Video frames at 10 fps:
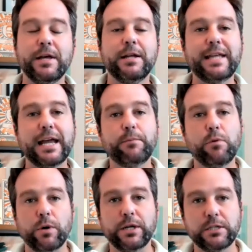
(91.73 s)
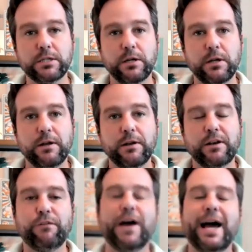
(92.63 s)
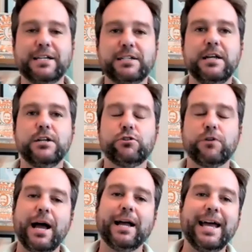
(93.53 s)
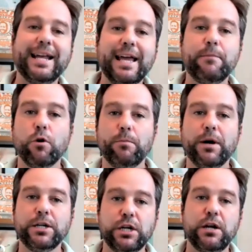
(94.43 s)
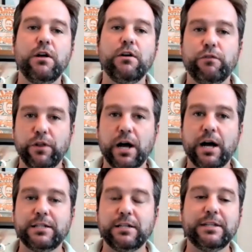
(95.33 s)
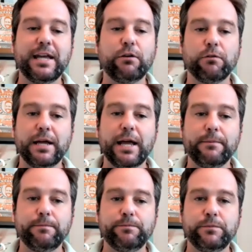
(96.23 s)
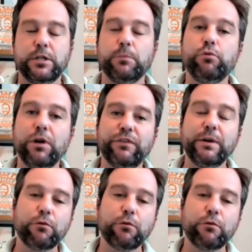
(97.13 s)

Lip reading: data points to fast track and get more budget for the content that they create. The briefing